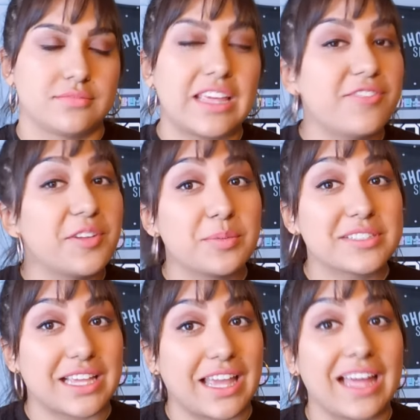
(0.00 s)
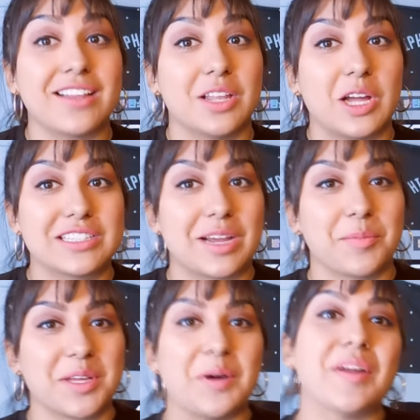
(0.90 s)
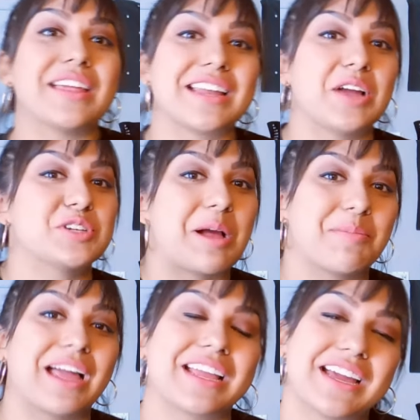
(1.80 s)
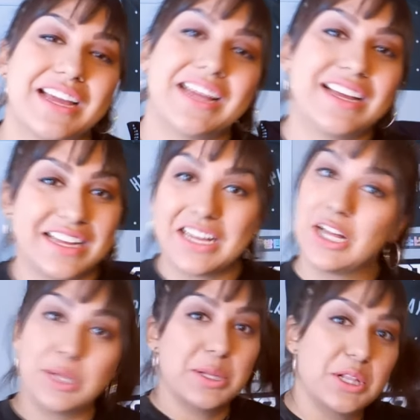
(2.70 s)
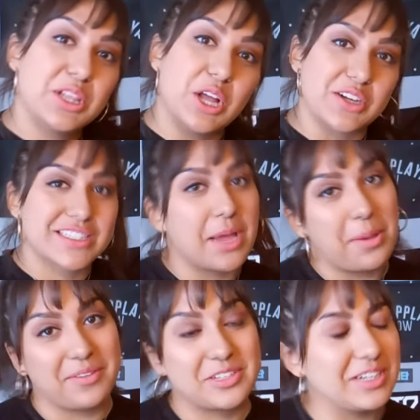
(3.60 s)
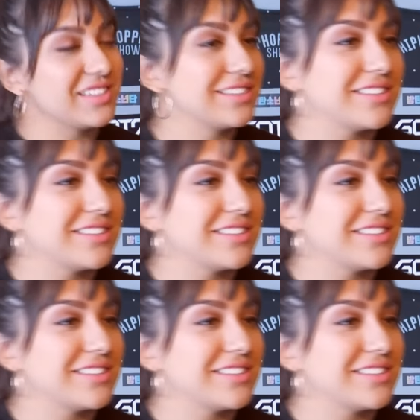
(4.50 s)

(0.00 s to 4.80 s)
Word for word: He filmed this like a hell of a long time ago and then got dropped like a long time after.